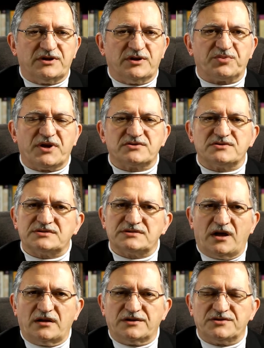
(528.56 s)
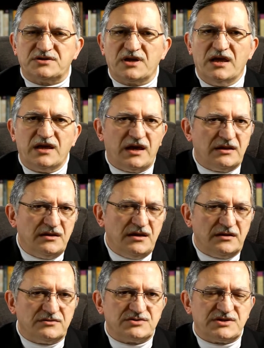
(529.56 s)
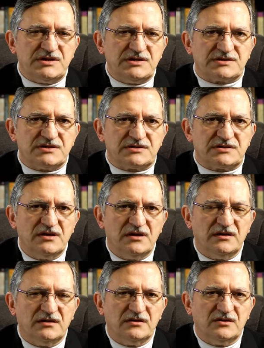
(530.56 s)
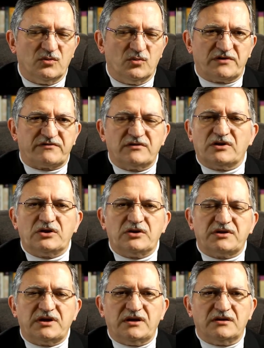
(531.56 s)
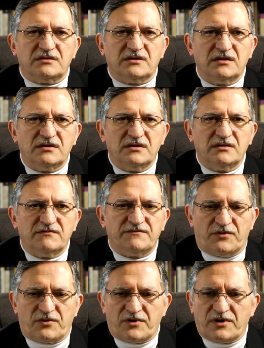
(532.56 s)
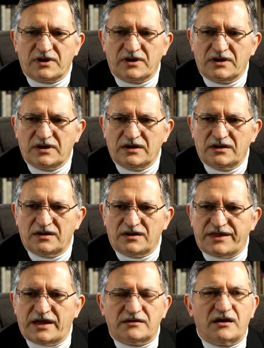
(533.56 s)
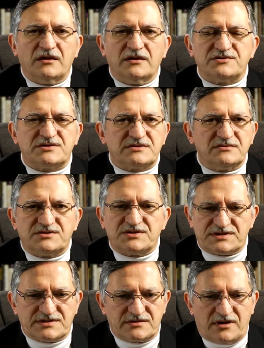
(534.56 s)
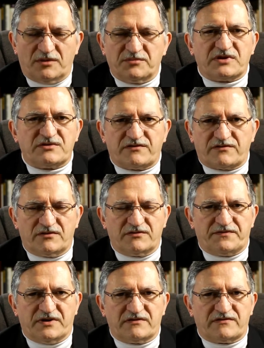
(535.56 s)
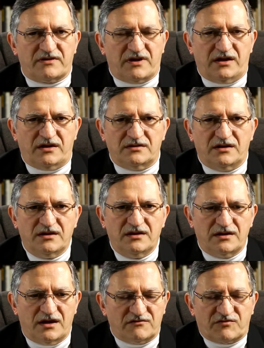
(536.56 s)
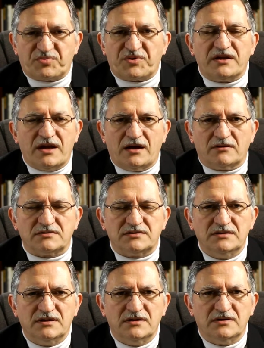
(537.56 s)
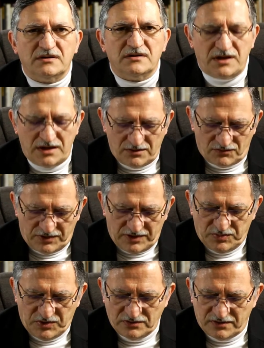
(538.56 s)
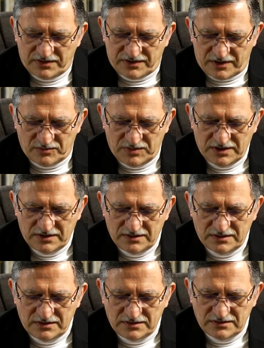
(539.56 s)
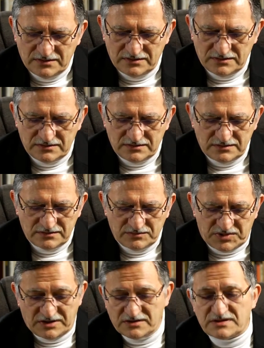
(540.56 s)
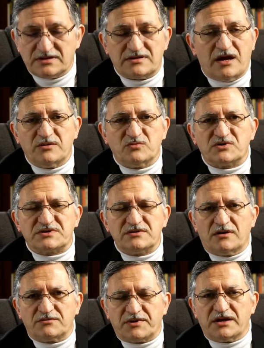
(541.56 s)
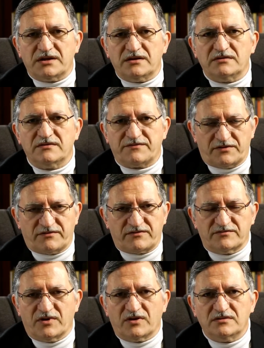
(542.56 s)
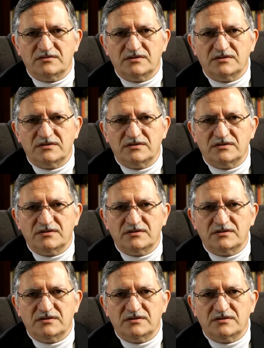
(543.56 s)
precious knowledge. And yet Jesus wasn't looking for that knowledge to just come to the surface and spread out. He rebuked them because the time was not ready, first of all.